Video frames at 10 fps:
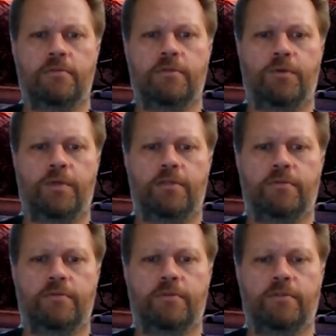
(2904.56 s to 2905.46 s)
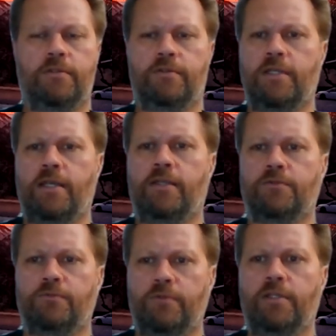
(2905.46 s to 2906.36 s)
Oh well, so Tanya
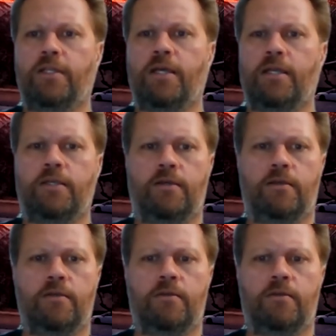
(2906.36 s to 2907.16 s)
is really not here.